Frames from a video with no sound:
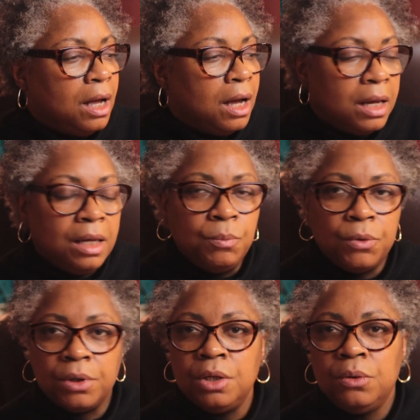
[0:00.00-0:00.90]
I am
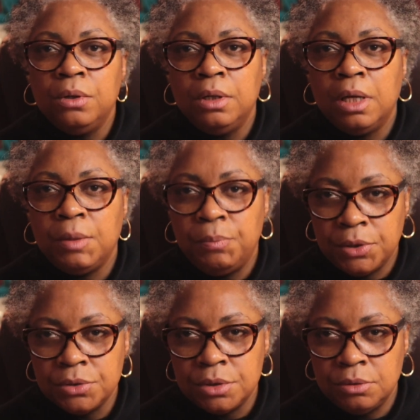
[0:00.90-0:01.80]
working on a
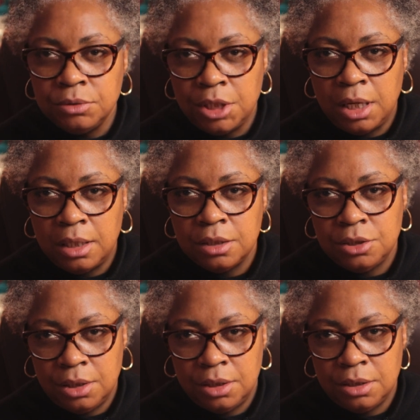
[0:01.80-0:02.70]
personal
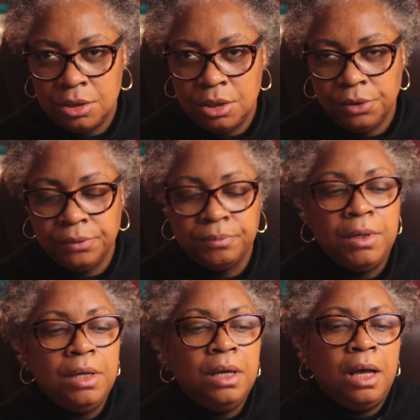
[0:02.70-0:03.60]
challenge this year.
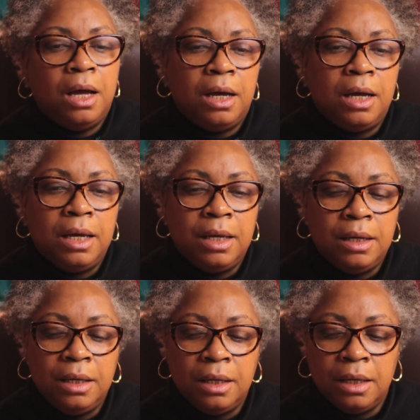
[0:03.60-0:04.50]

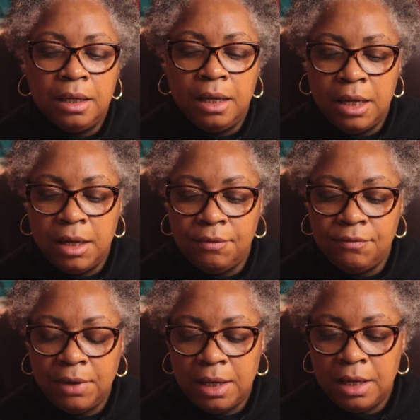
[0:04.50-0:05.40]
I
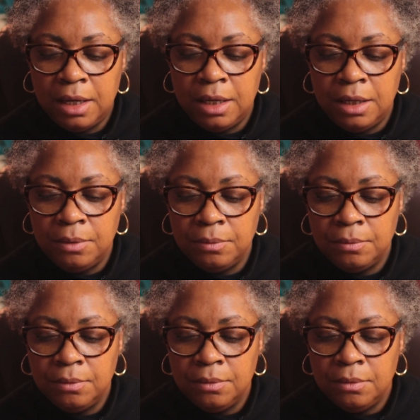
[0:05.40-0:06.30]
have a
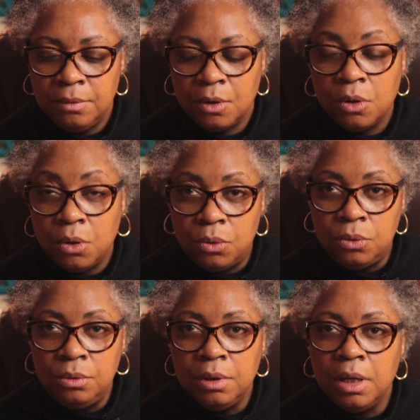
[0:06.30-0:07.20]

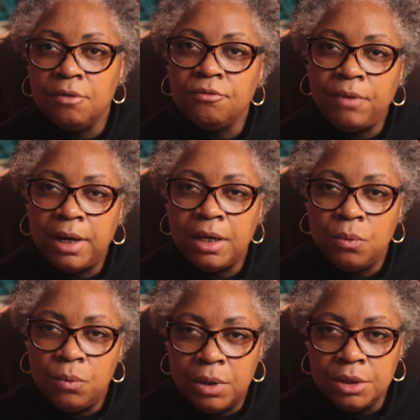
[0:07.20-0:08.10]
goal of
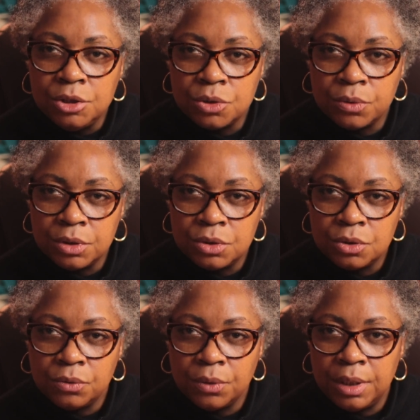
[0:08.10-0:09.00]
writing one short
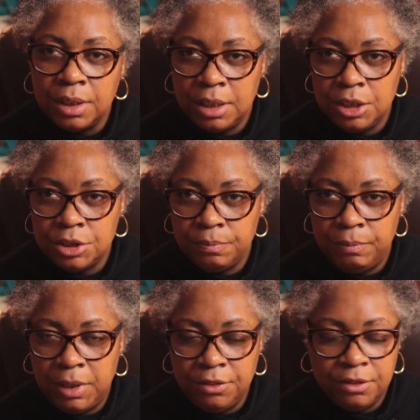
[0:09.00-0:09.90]
story each
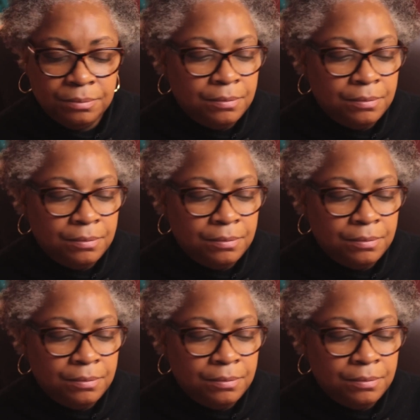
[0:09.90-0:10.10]
month.